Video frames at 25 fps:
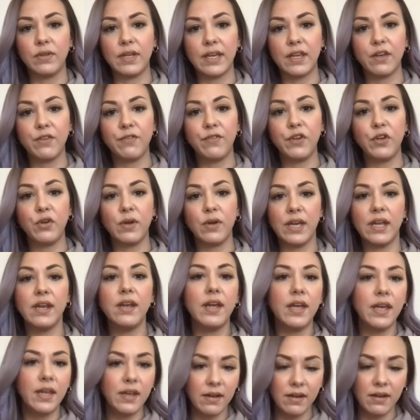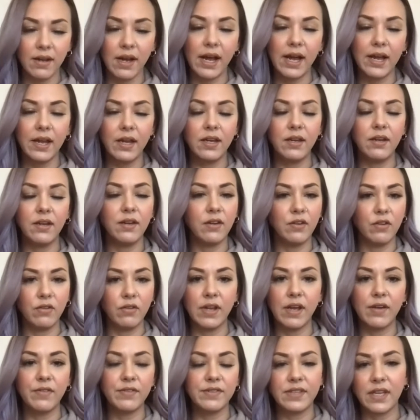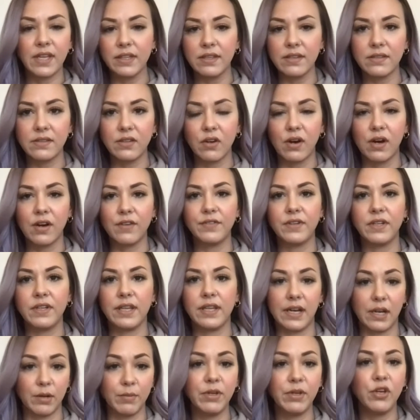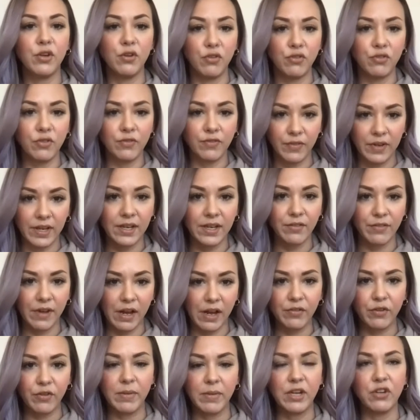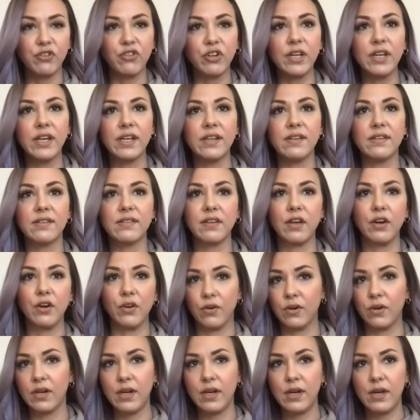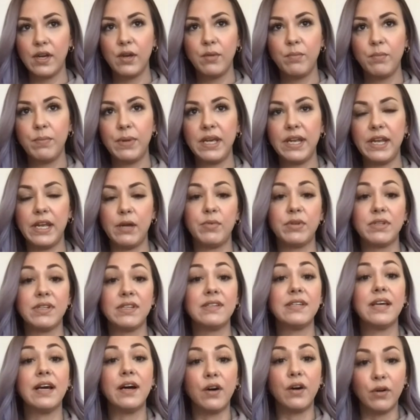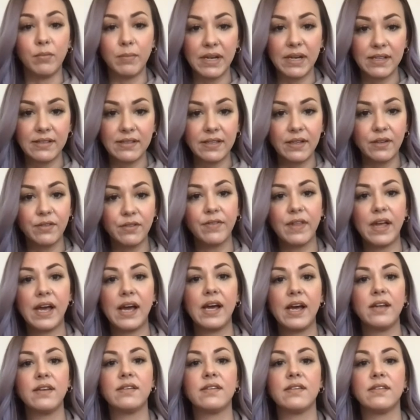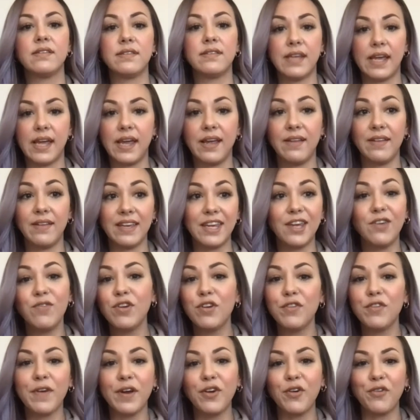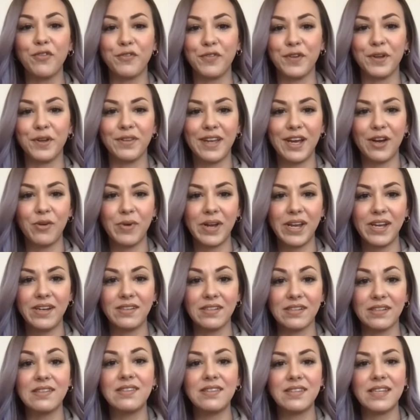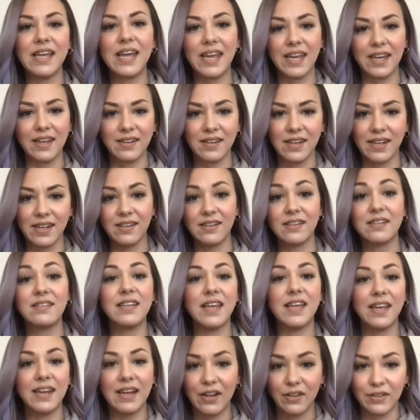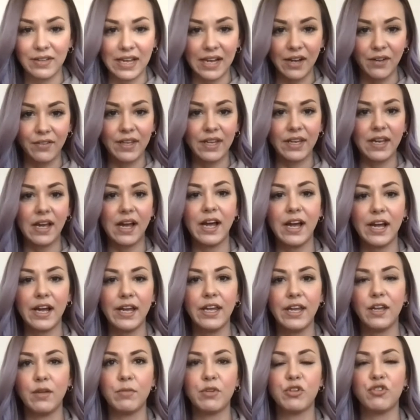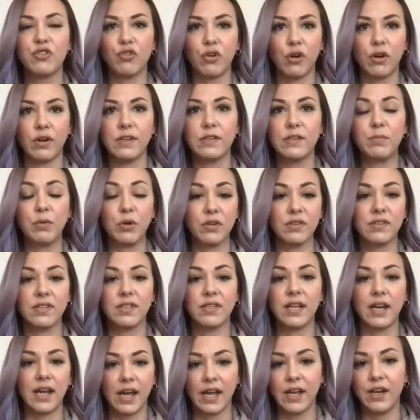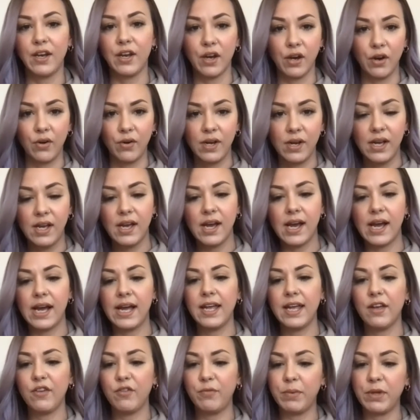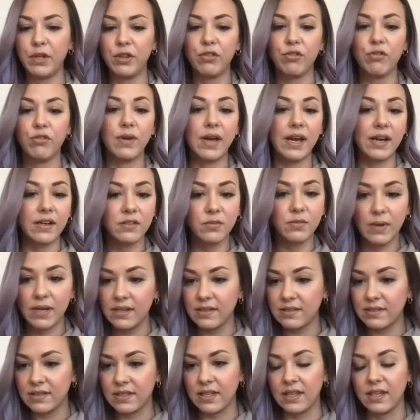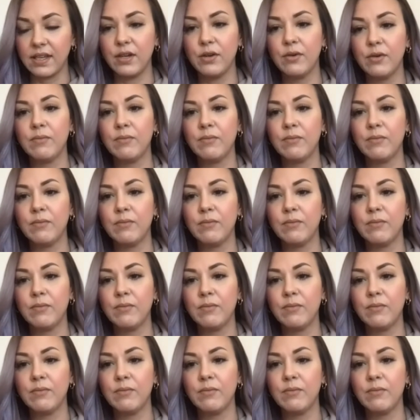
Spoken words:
Like if you, and I have said this often that I'm a huge fan of affirmation. And so being able to tell myself that, to say, like, even if I don't feel that way, to say it and to say it out loud. Like I am the strongest person that I know. I have been through XYZ.